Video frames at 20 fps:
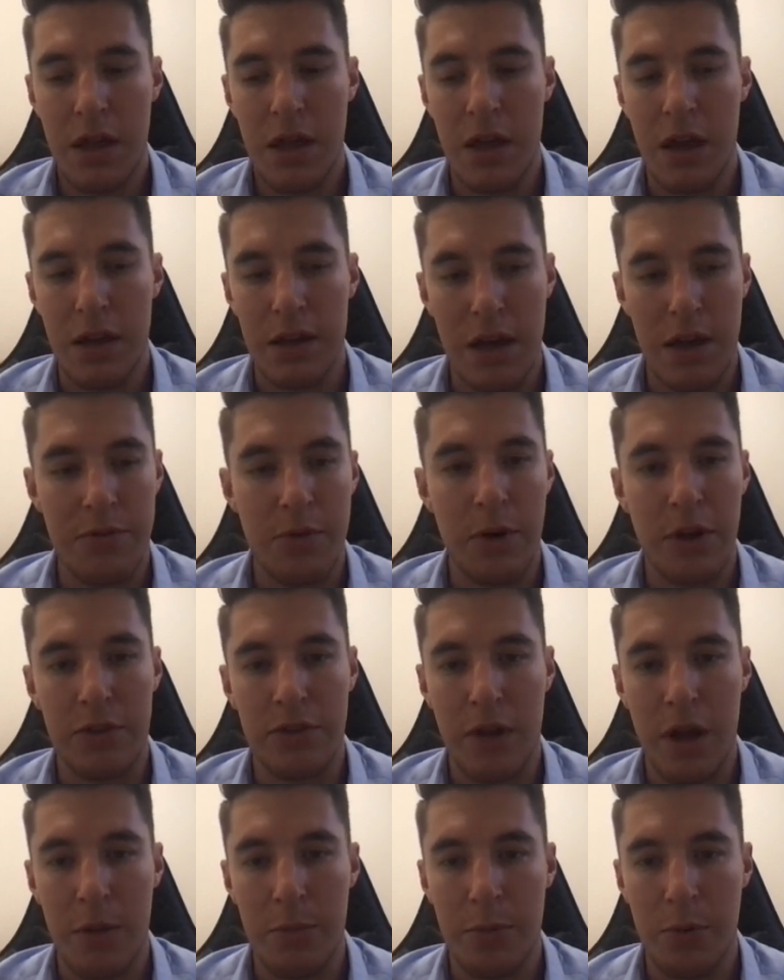Another
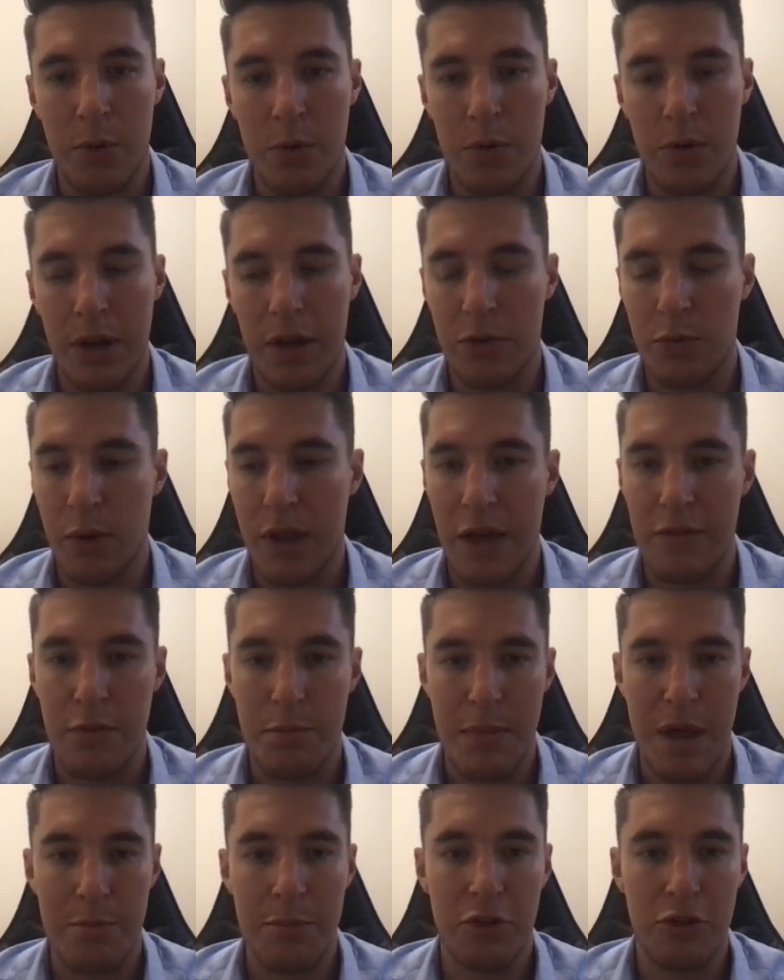example is we have a
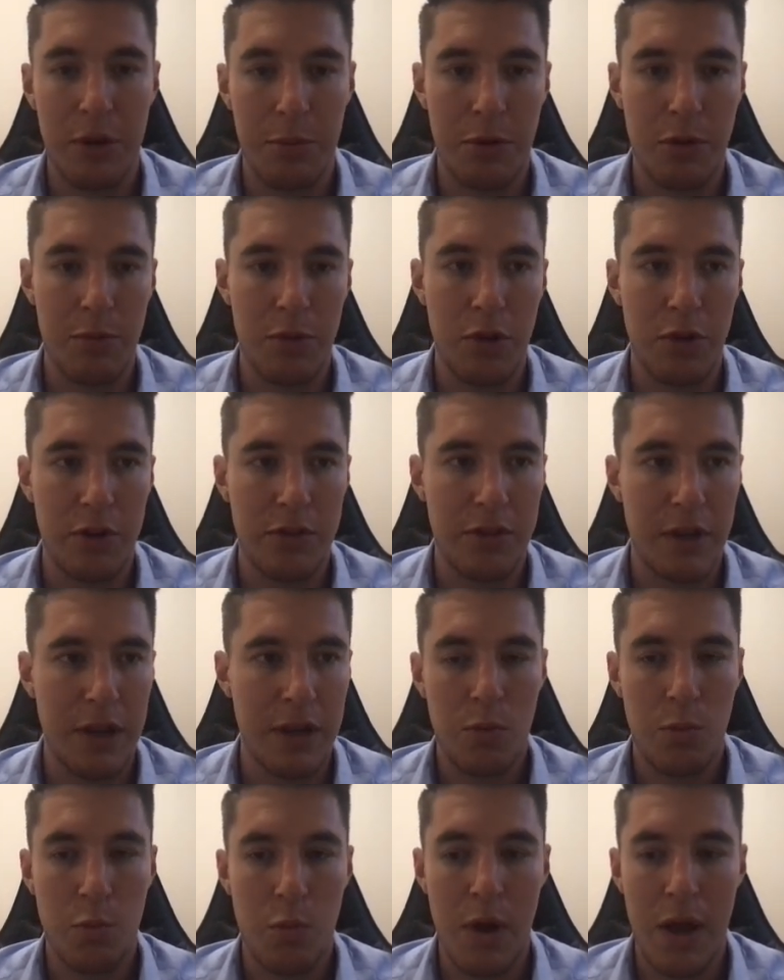membership
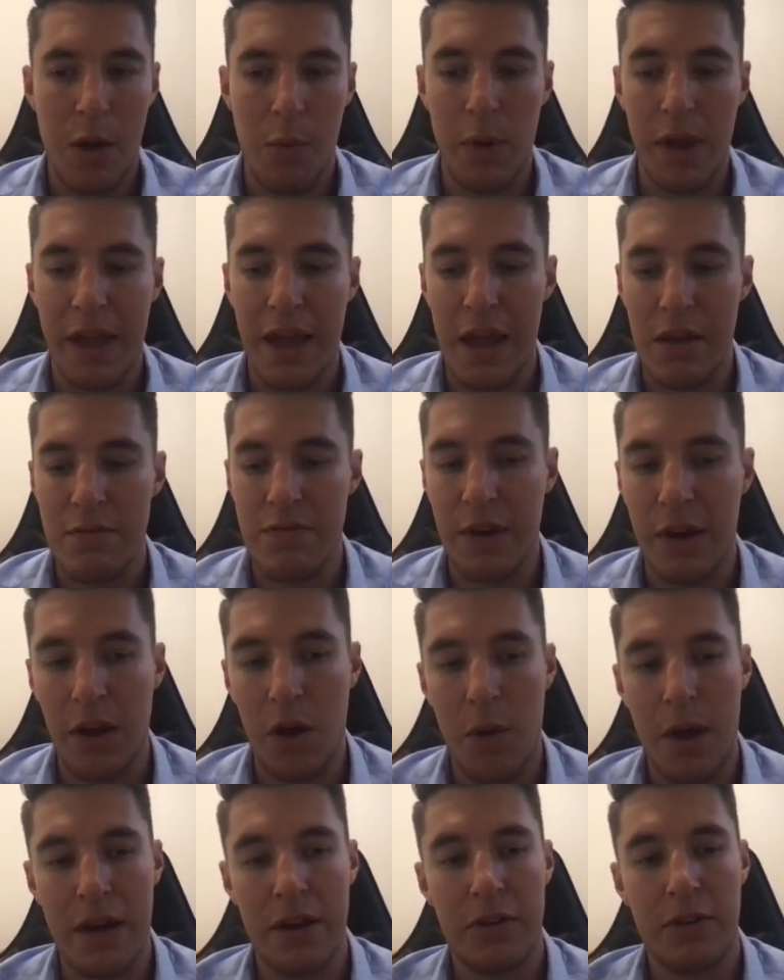community where we get video
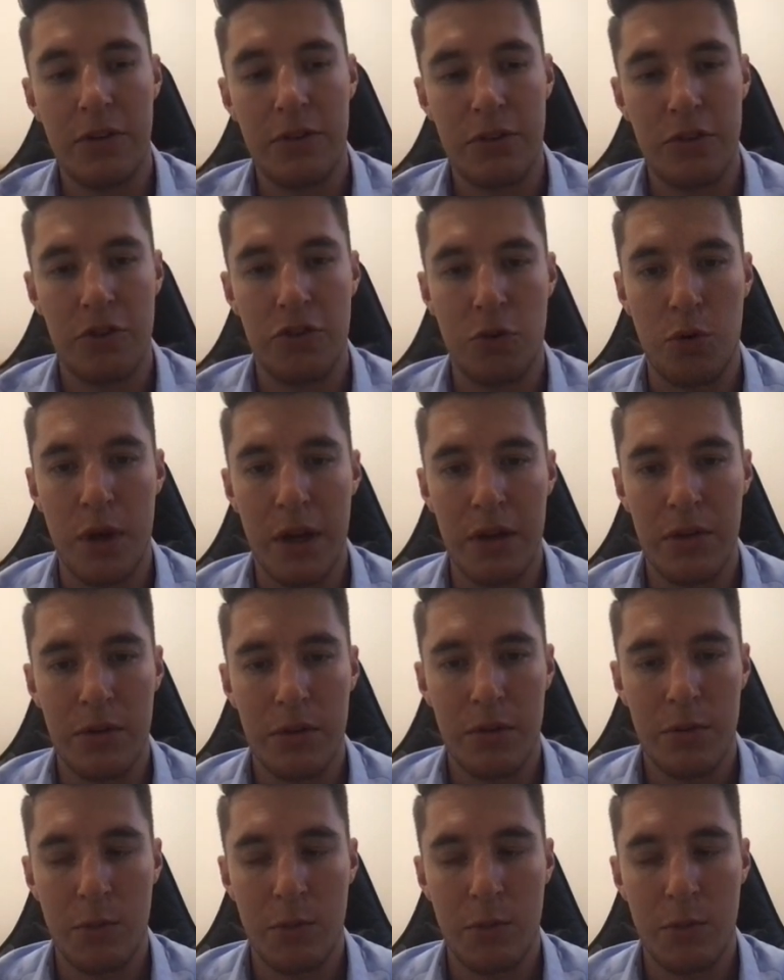editors to join.